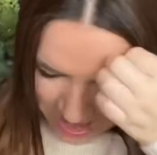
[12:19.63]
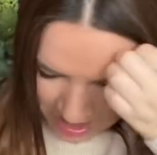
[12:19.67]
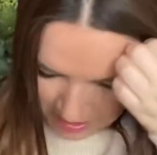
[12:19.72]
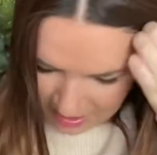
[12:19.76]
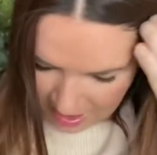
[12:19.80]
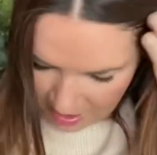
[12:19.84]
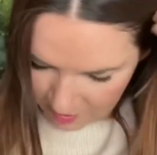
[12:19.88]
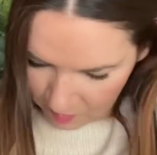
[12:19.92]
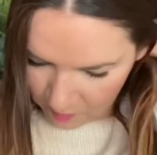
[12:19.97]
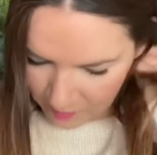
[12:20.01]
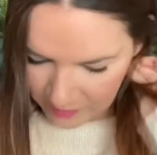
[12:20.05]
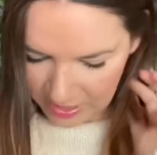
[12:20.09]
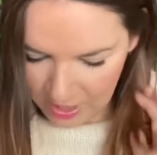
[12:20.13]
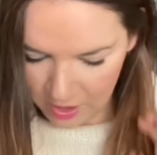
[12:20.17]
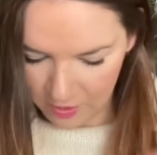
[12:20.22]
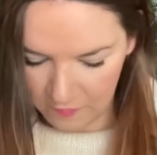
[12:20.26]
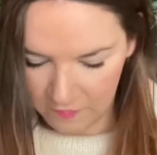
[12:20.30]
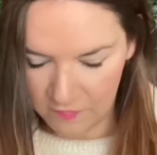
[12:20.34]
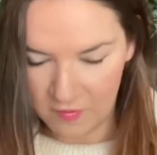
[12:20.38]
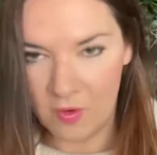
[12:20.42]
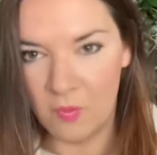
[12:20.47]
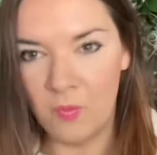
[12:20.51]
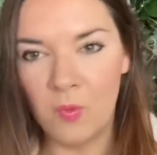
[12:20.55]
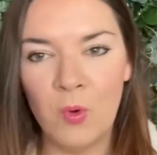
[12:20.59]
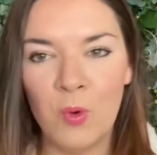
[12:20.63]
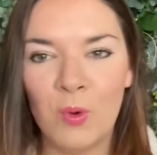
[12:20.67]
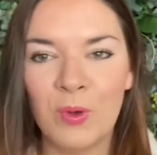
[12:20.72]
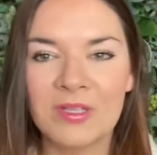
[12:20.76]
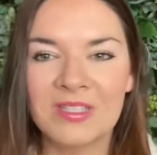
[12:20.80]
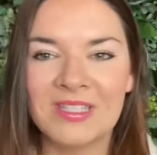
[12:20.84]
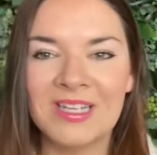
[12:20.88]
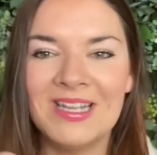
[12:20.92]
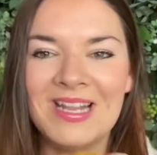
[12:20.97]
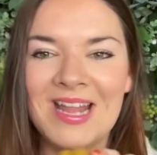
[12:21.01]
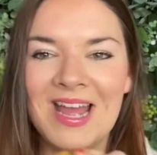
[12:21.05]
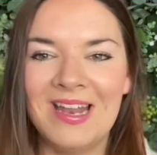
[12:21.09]
that when we go for our walks
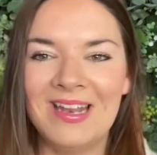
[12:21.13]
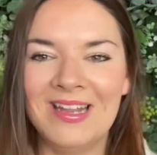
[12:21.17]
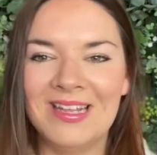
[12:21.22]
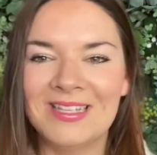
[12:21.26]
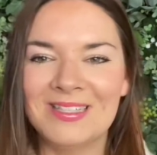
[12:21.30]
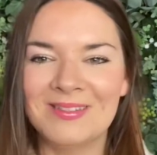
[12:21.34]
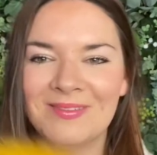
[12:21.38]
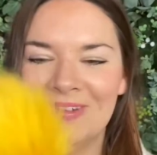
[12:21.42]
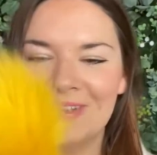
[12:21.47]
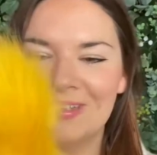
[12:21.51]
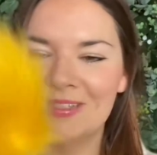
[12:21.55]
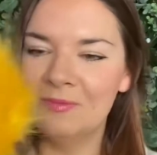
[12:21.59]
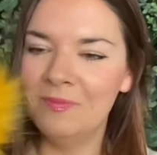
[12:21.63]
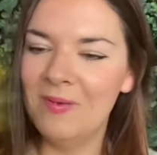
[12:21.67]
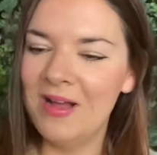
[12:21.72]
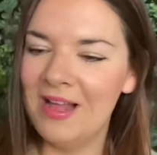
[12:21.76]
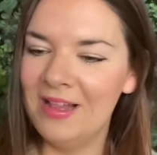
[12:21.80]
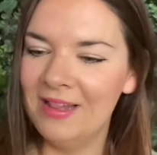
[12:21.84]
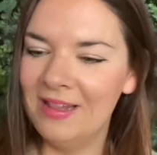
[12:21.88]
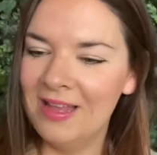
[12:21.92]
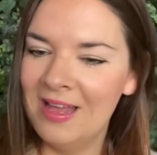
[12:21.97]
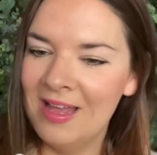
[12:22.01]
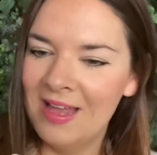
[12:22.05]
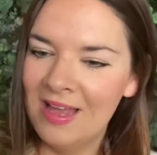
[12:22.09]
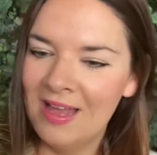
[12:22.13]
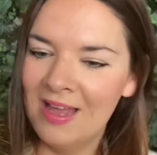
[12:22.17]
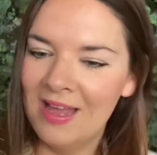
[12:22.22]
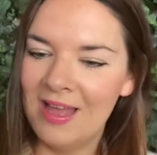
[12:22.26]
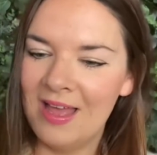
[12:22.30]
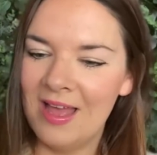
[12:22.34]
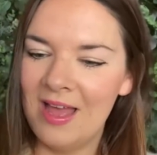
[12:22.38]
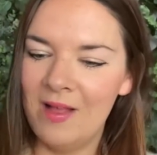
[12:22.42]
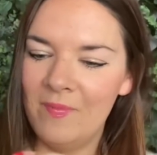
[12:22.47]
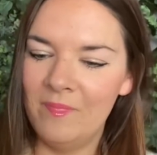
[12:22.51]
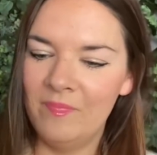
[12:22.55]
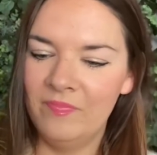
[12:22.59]
and then this one as well
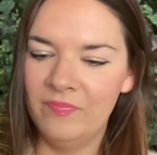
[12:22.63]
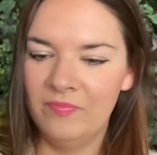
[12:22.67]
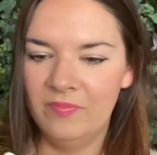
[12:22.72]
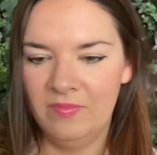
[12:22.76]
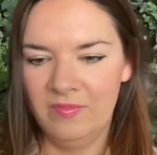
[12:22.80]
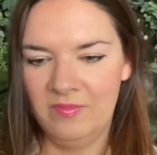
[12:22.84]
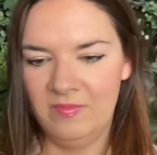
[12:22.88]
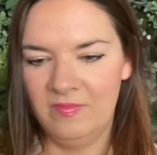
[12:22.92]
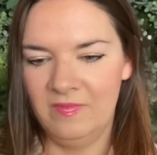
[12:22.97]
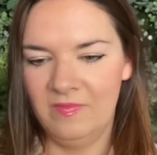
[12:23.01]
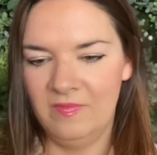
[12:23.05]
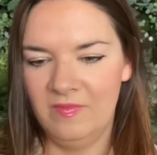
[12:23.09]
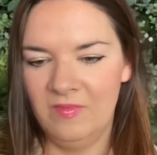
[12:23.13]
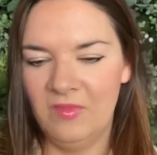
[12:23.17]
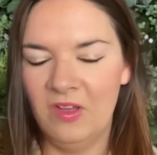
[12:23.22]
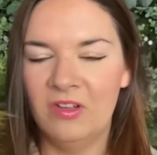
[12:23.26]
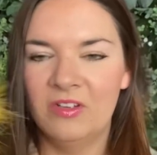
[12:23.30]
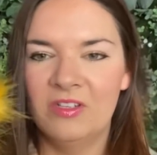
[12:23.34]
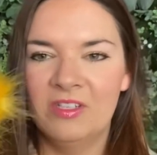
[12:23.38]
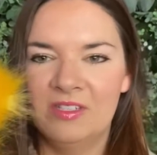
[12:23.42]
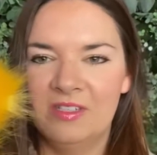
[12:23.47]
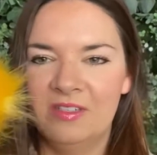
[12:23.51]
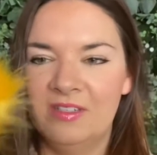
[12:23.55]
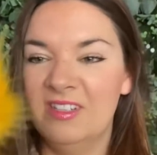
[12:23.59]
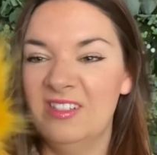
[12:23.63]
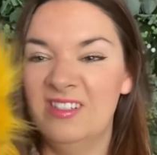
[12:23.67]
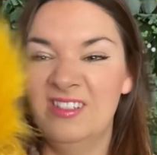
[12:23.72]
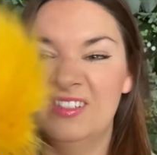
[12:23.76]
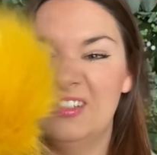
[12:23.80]
um, well it doesn't doesn't say